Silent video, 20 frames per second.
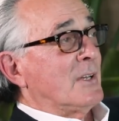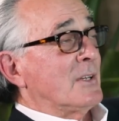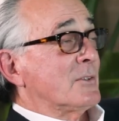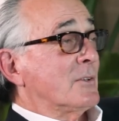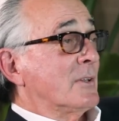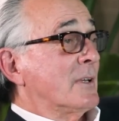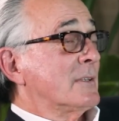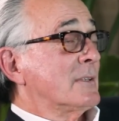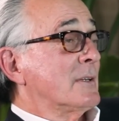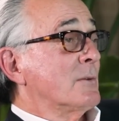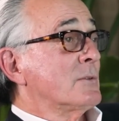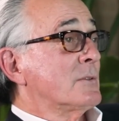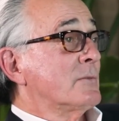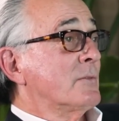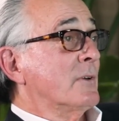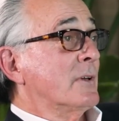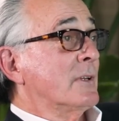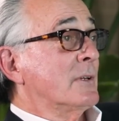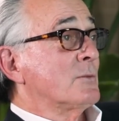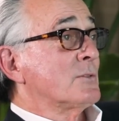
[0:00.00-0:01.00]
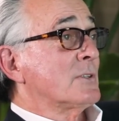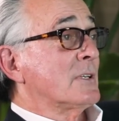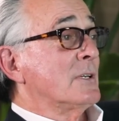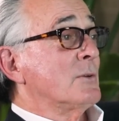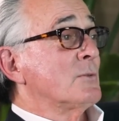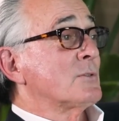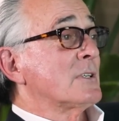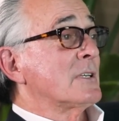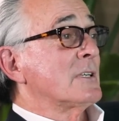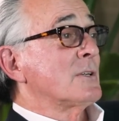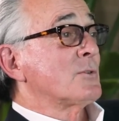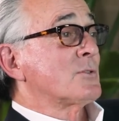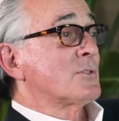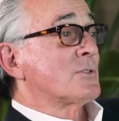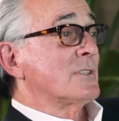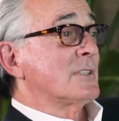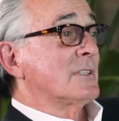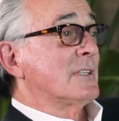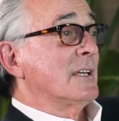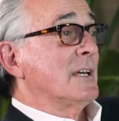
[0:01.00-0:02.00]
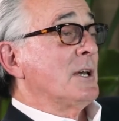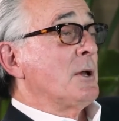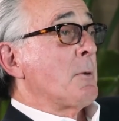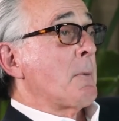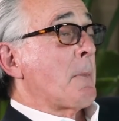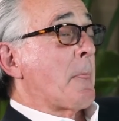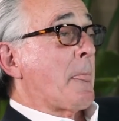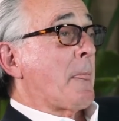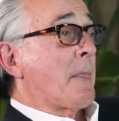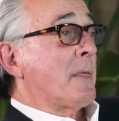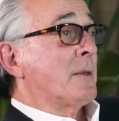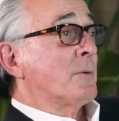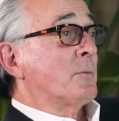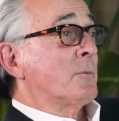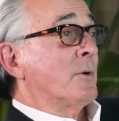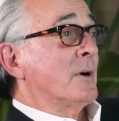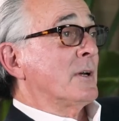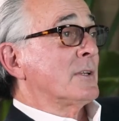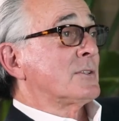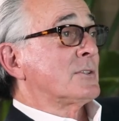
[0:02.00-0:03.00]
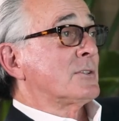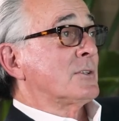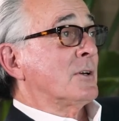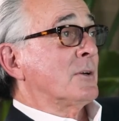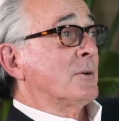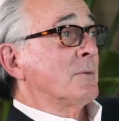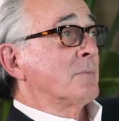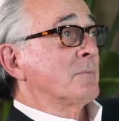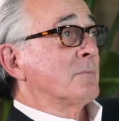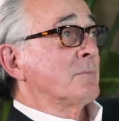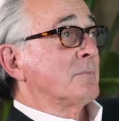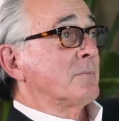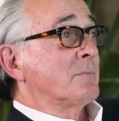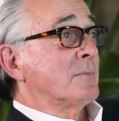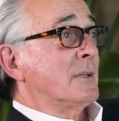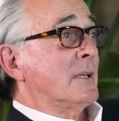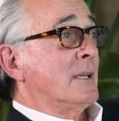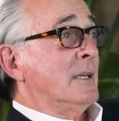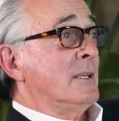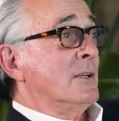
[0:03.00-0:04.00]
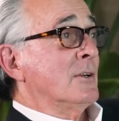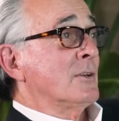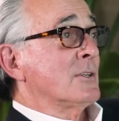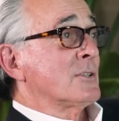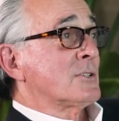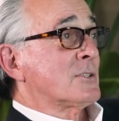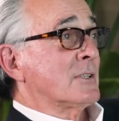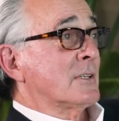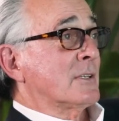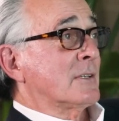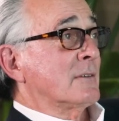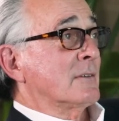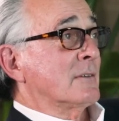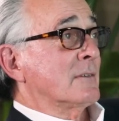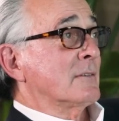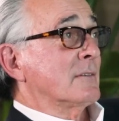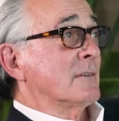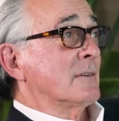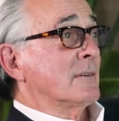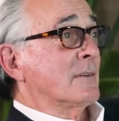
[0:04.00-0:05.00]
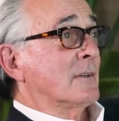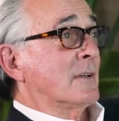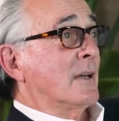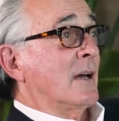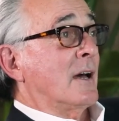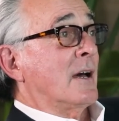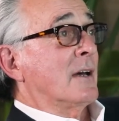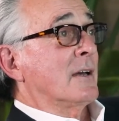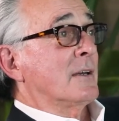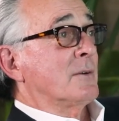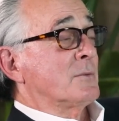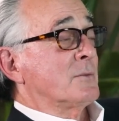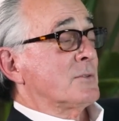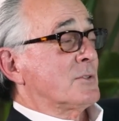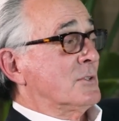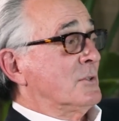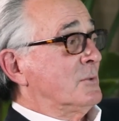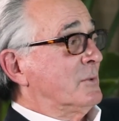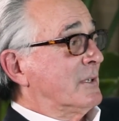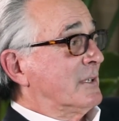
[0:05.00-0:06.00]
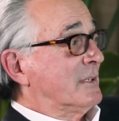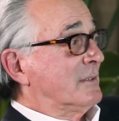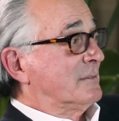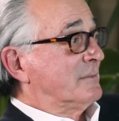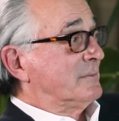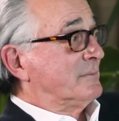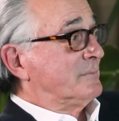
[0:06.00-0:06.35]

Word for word: so that it was fun. He was he was interested and what some hedonistic guy was doing.